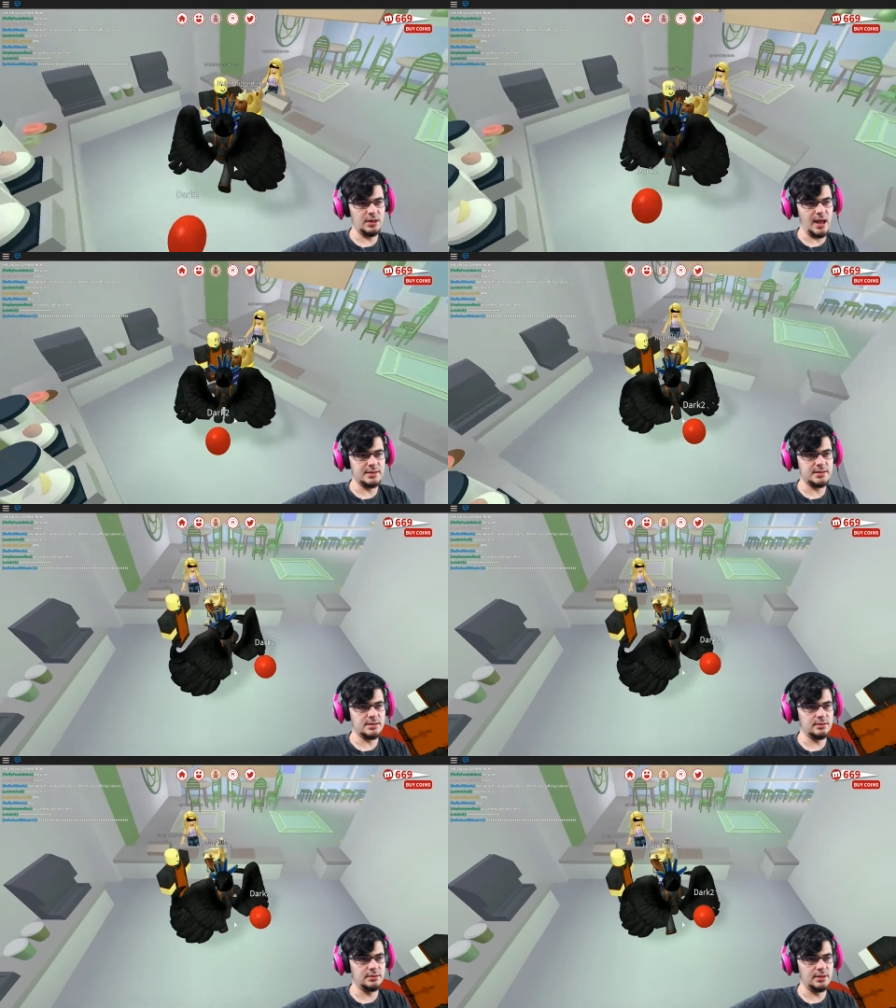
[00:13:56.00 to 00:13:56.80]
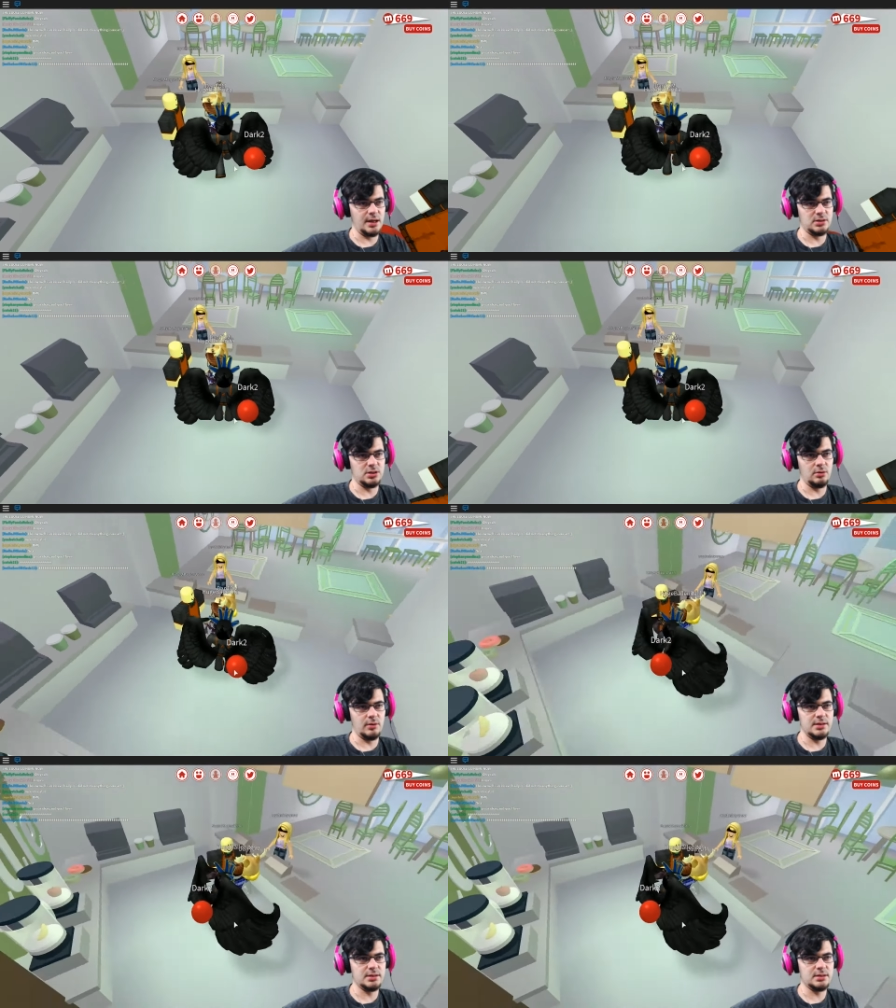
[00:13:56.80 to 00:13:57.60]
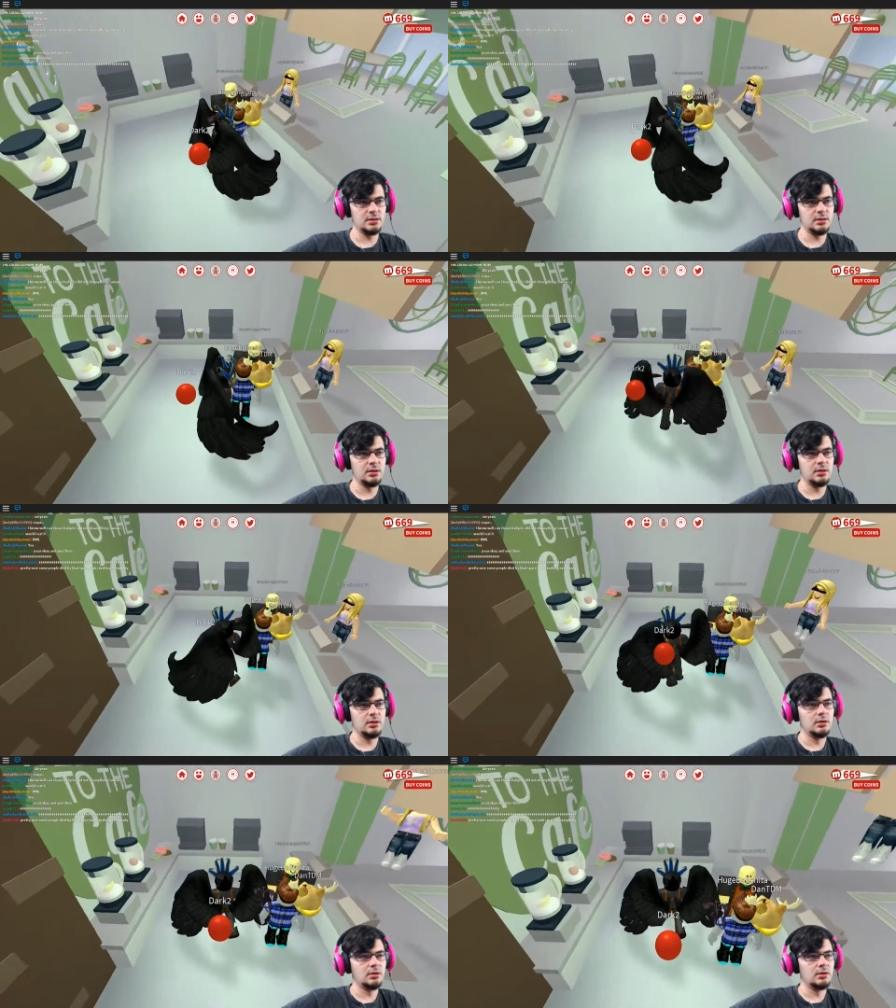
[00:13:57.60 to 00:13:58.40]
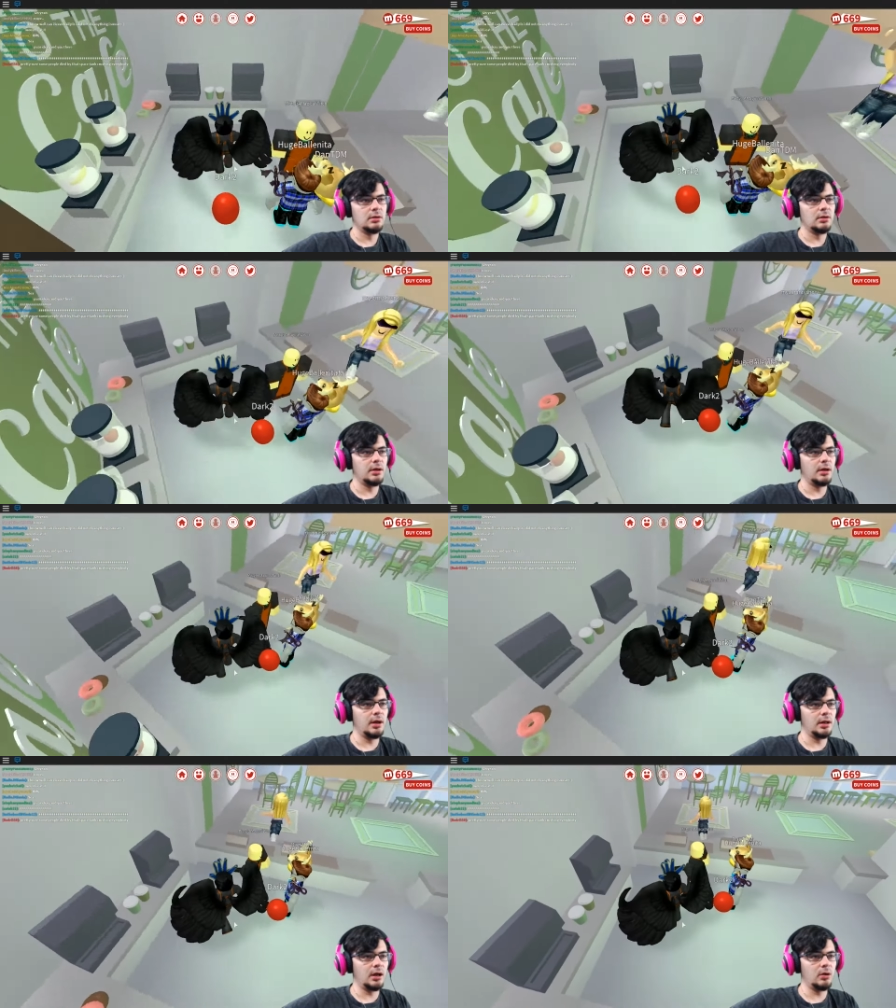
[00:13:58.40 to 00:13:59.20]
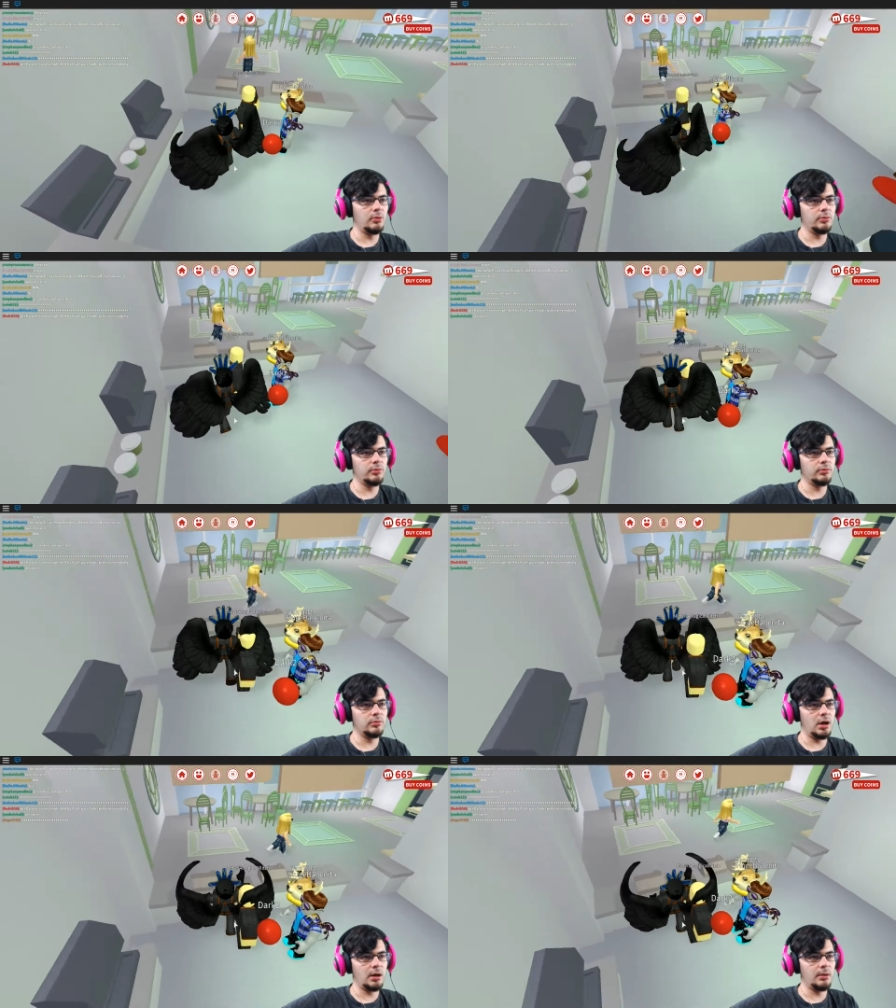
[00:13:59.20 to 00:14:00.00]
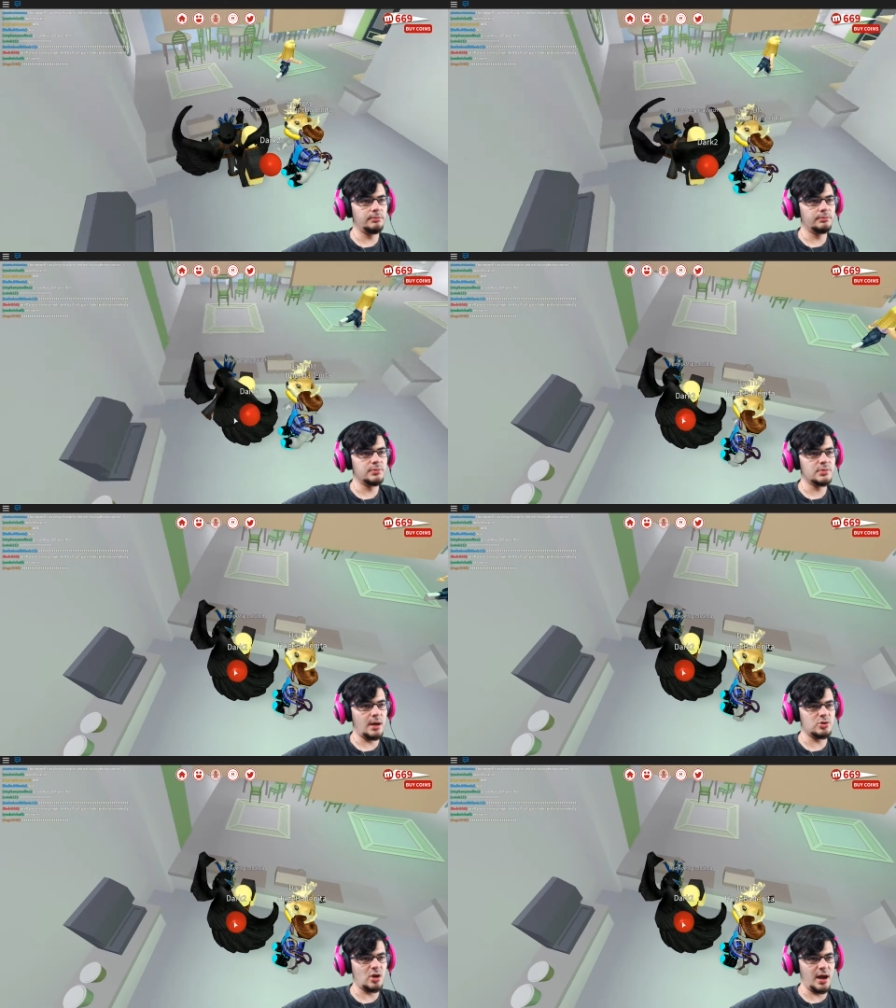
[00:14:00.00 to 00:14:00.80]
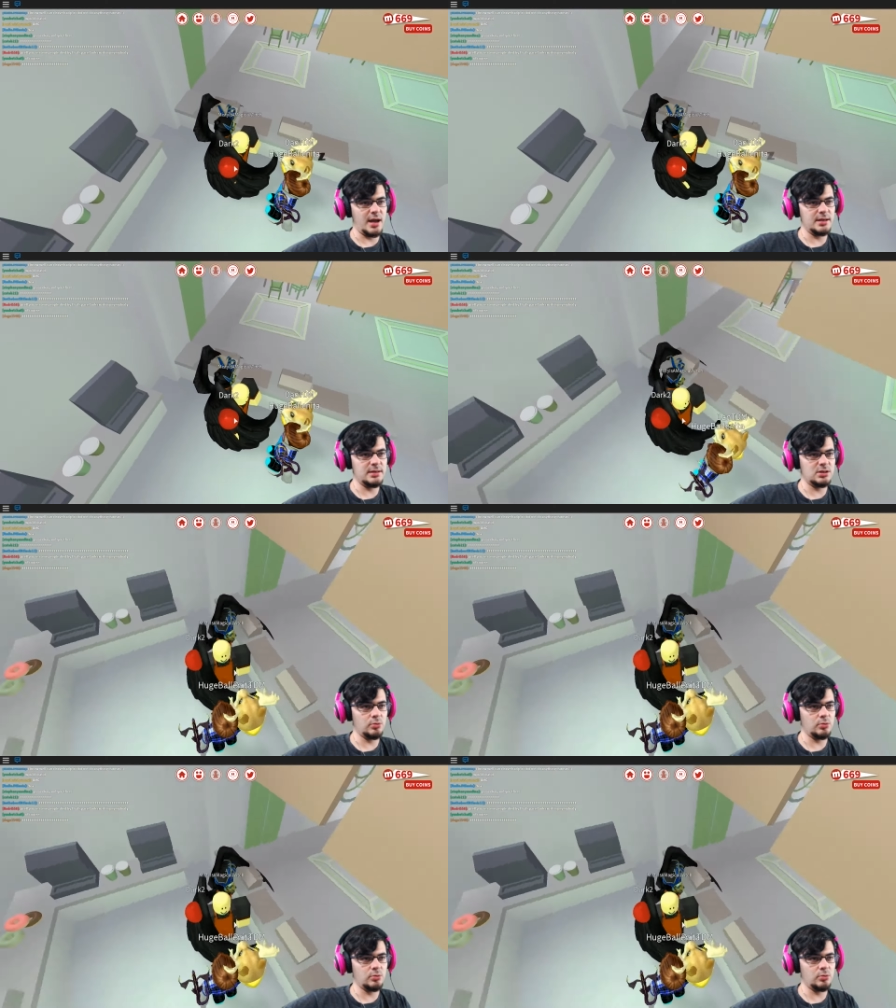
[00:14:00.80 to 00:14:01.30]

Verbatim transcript: Yes. Yes, you know what? Hello? Um, I'm trying